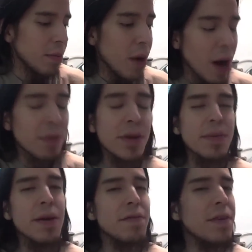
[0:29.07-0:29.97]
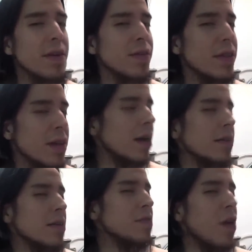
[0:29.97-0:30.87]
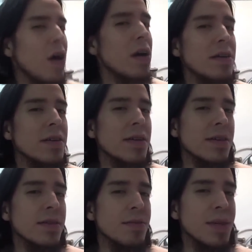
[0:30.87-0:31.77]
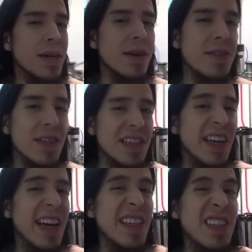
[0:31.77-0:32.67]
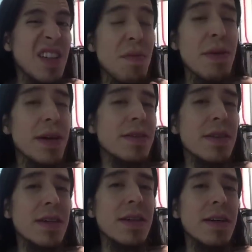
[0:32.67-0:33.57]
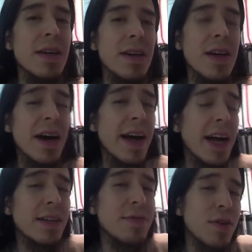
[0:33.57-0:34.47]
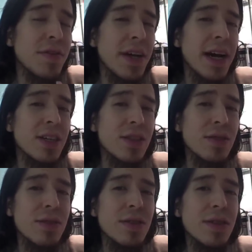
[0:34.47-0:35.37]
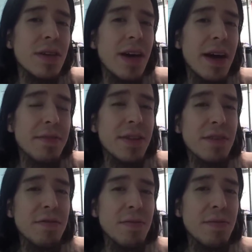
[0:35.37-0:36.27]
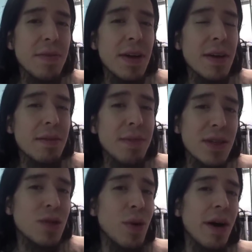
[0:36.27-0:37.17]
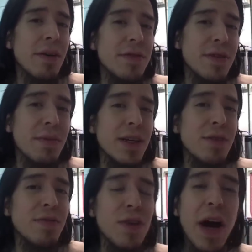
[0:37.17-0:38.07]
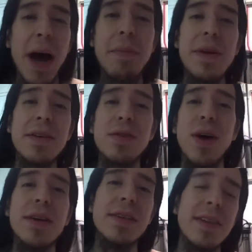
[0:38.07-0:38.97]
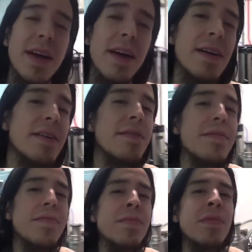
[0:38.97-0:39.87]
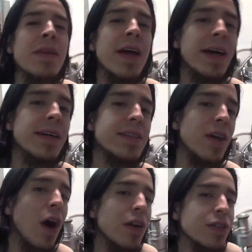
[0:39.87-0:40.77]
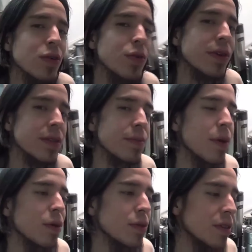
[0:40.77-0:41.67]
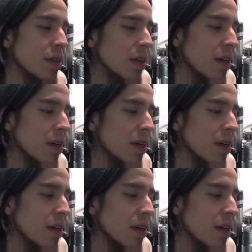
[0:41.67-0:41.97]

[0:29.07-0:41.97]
probably my favorite nut of all because they taste amazing. A handful of cashews have enough B12 to make you feel happy throughout the day, and it's also one of the most